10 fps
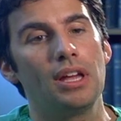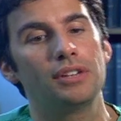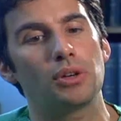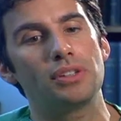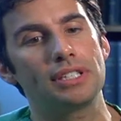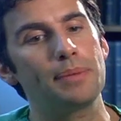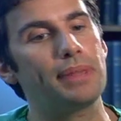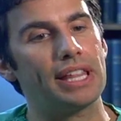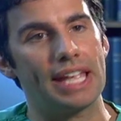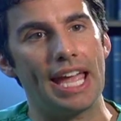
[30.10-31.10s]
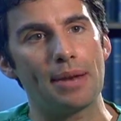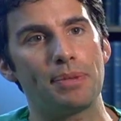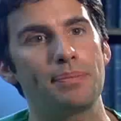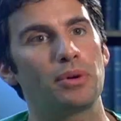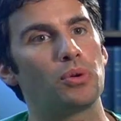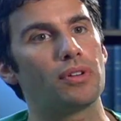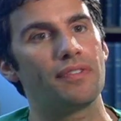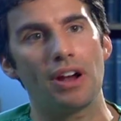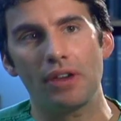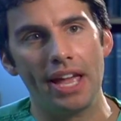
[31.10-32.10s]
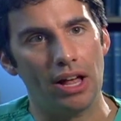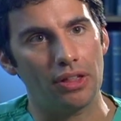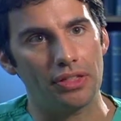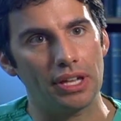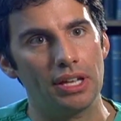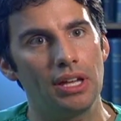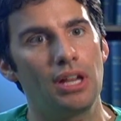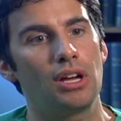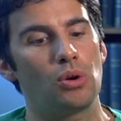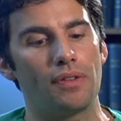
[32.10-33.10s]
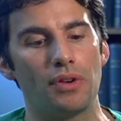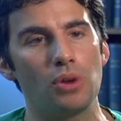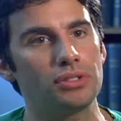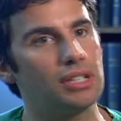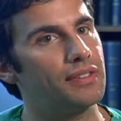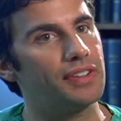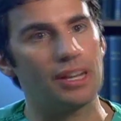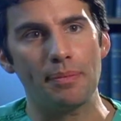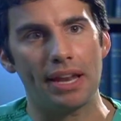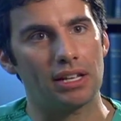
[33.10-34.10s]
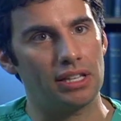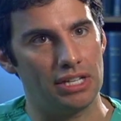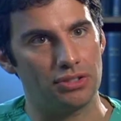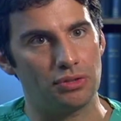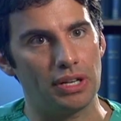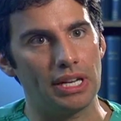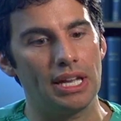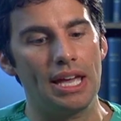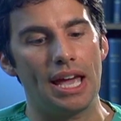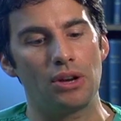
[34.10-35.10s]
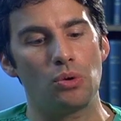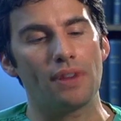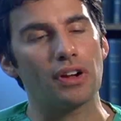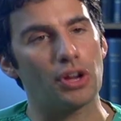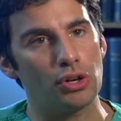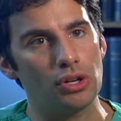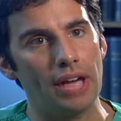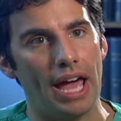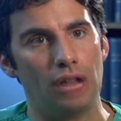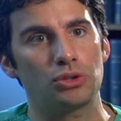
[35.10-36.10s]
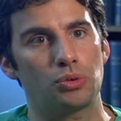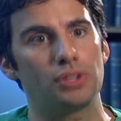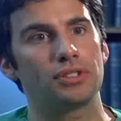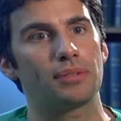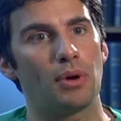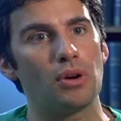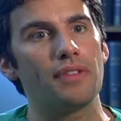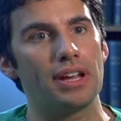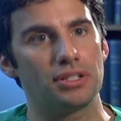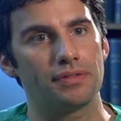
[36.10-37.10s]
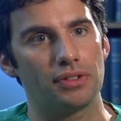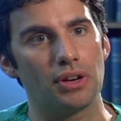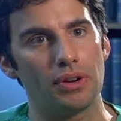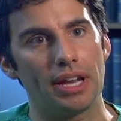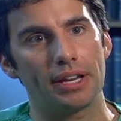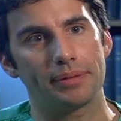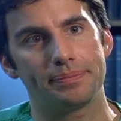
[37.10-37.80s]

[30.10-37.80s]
So it's typically, again, people who are very healthy, who have no significant medical history, and who have a good altruistic motivation for donating